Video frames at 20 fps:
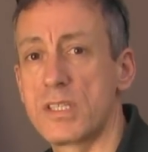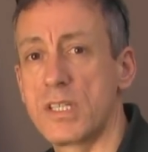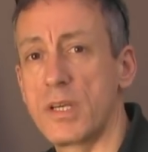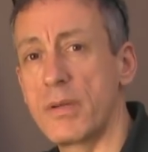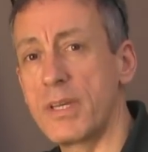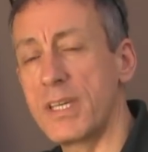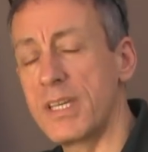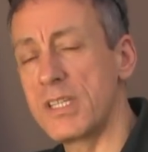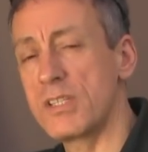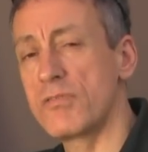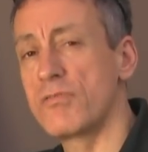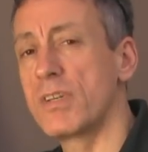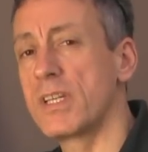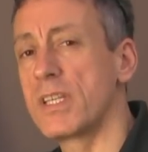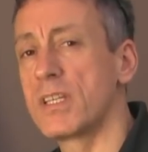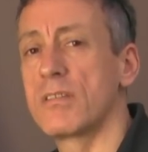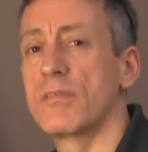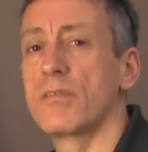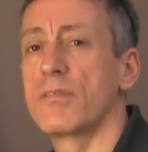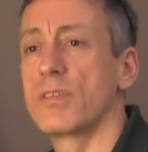Now, it is
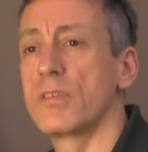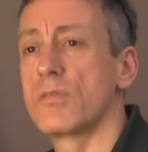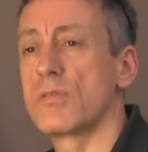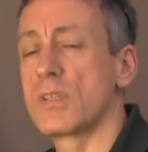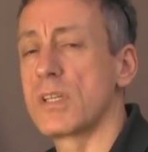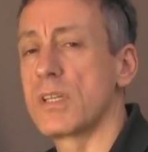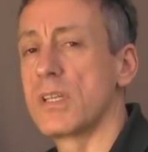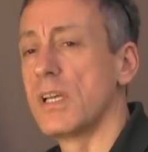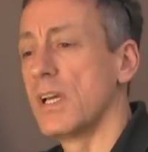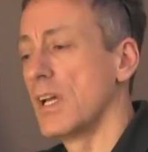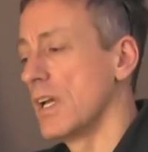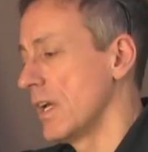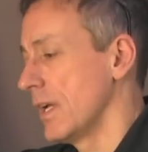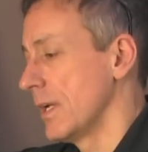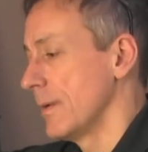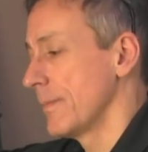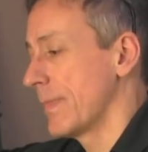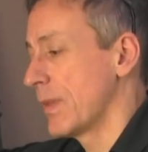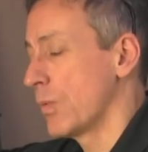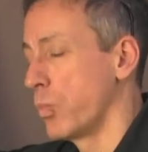really confusing.
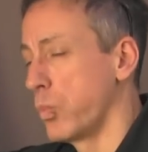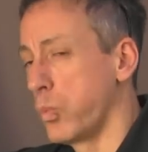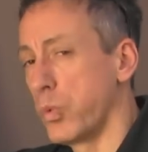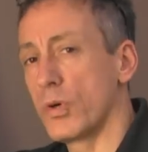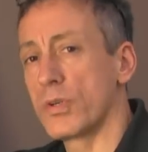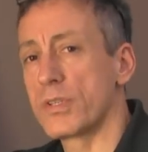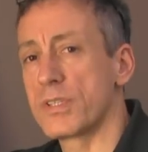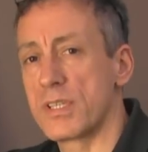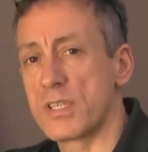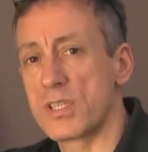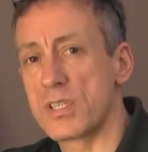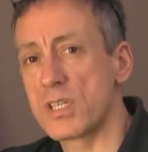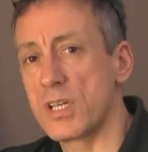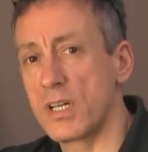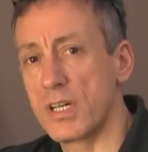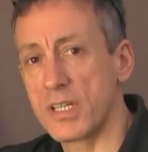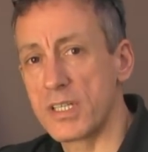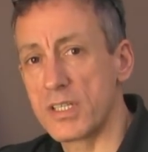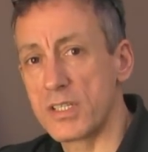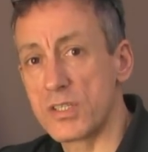What
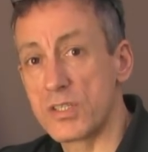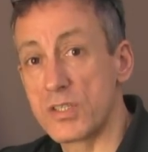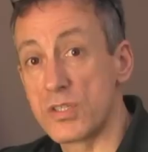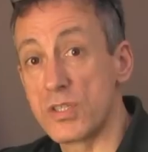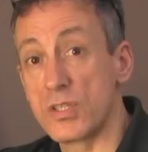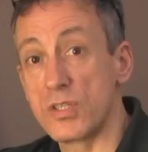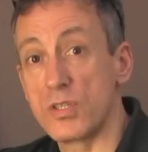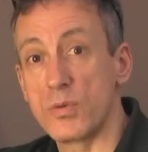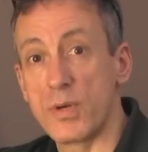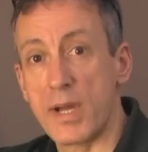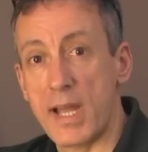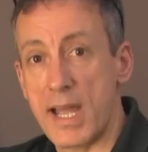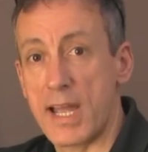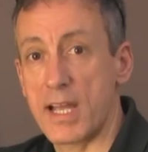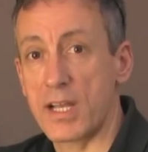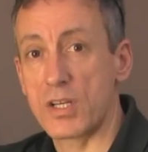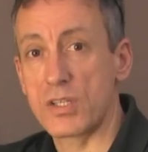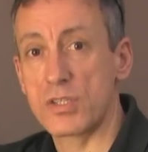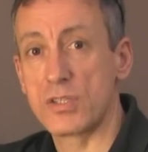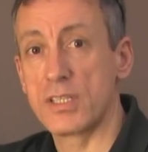size do you
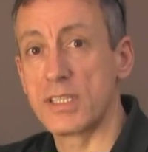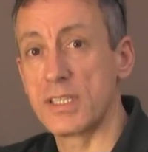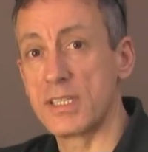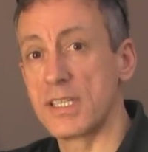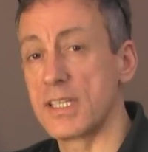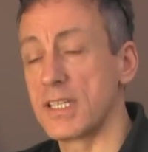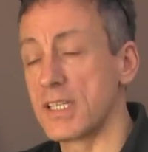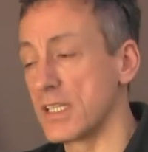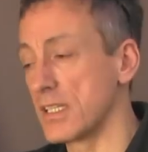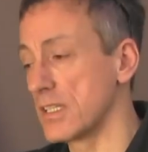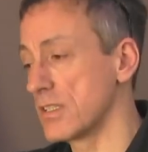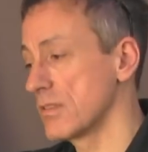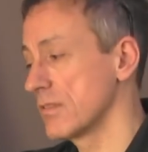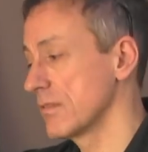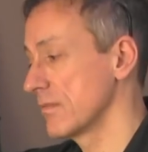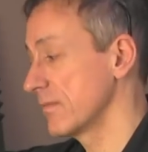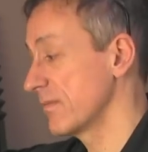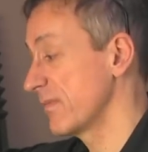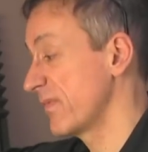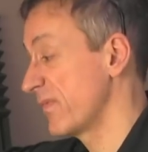actually need
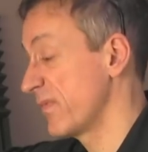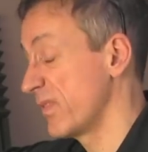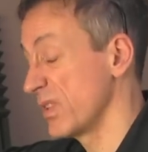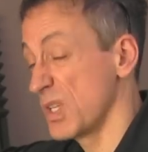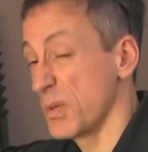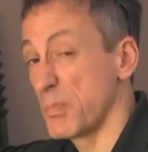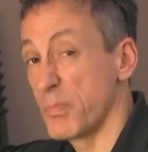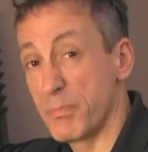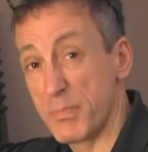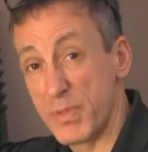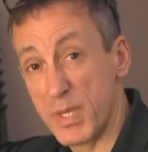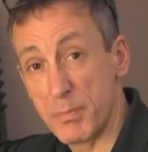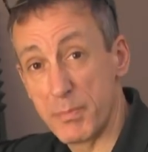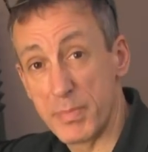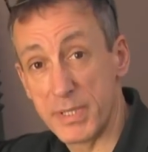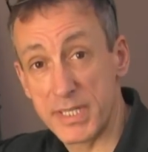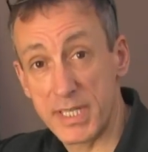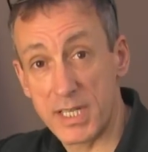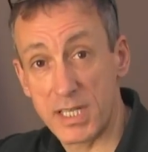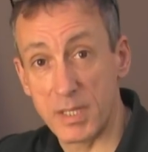for your
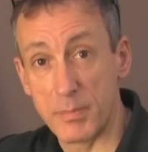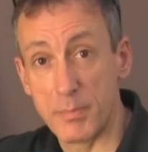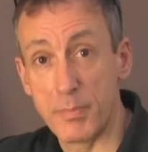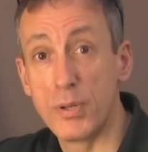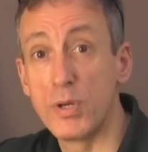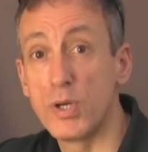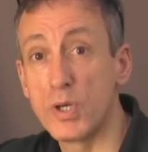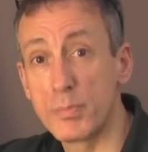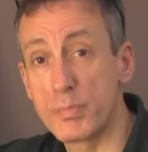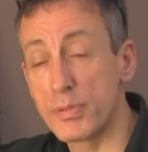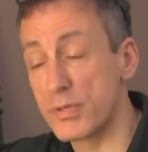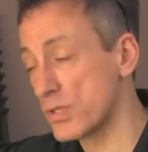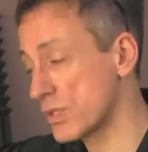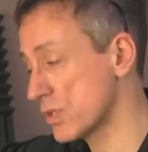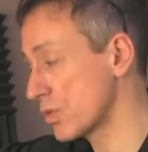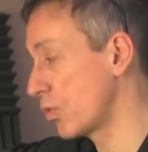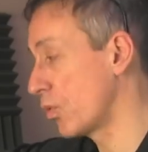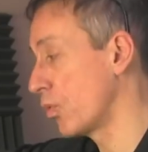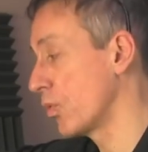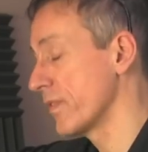particular
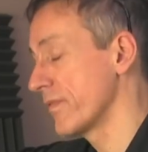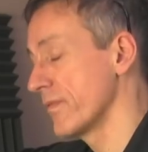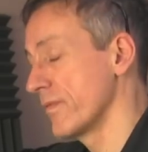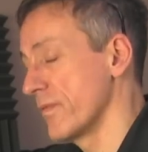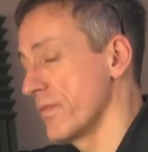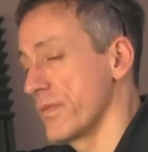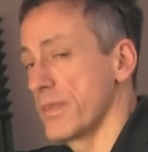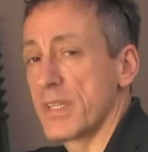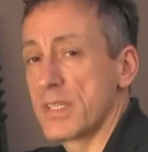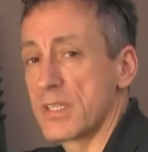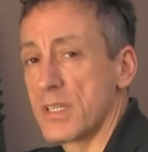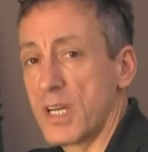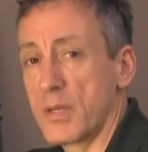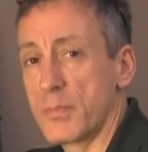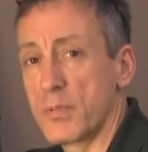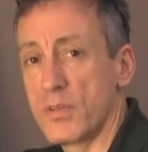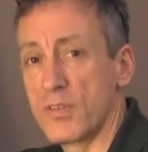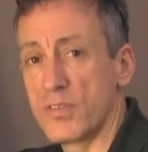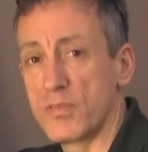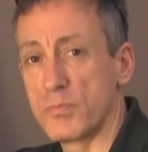purpose or even for the
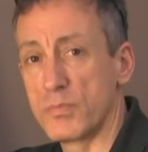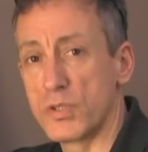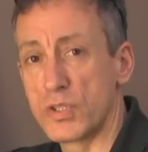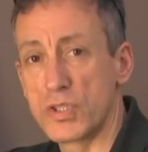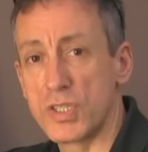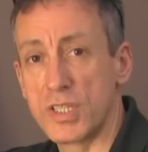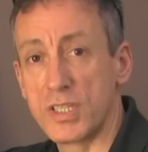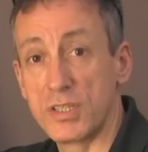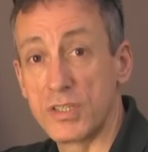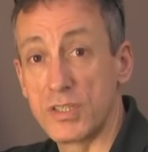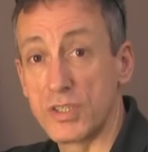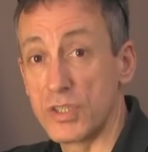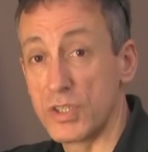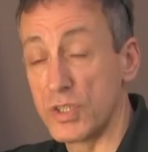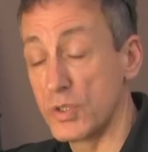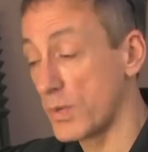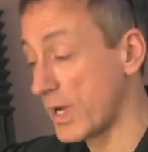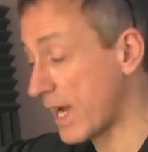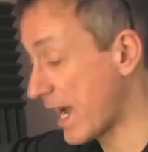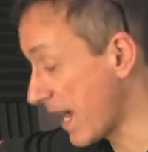type of machine that
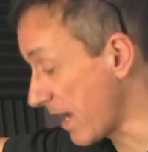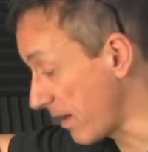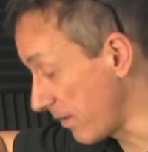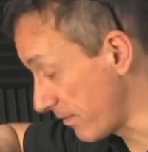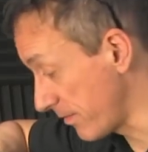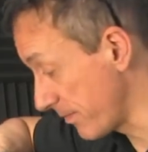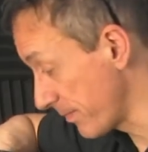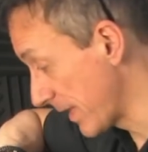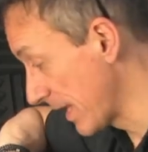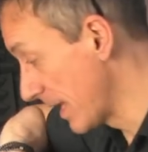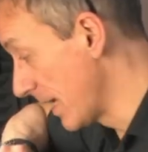you have?